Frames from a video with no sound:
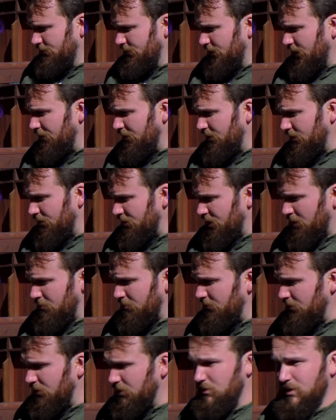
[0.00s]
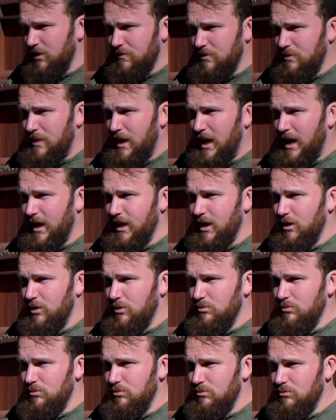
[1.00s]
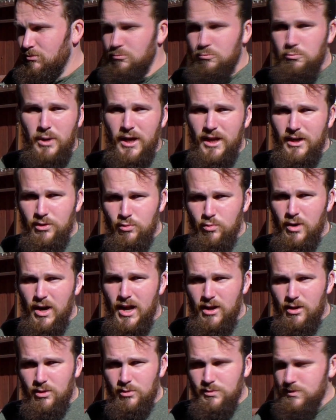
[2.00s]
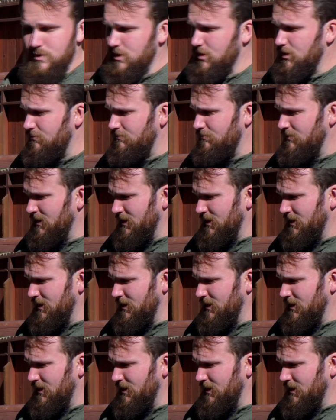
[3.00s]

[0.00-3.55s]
And then on top of it, you don't have to pack out wet grounds and